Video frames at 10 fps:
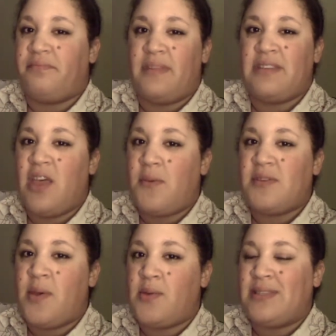until I
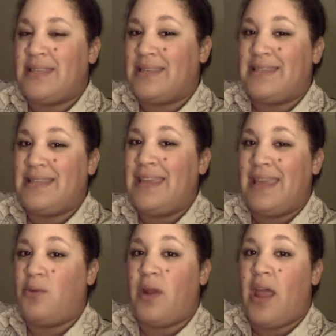was about
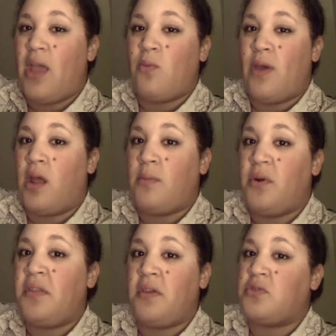16 when I went on
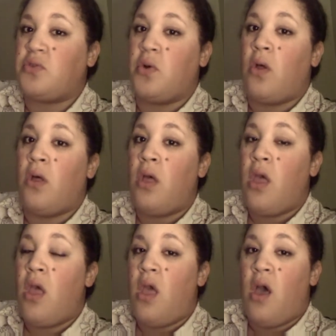birth control.
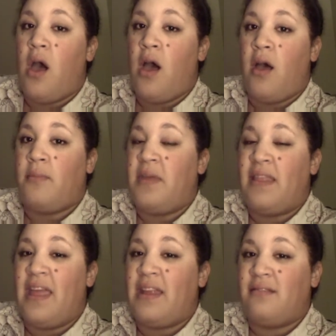
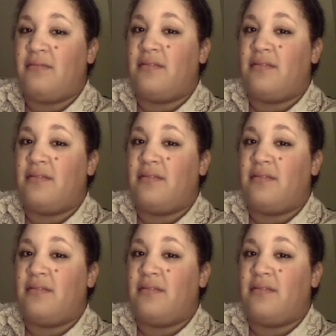And then,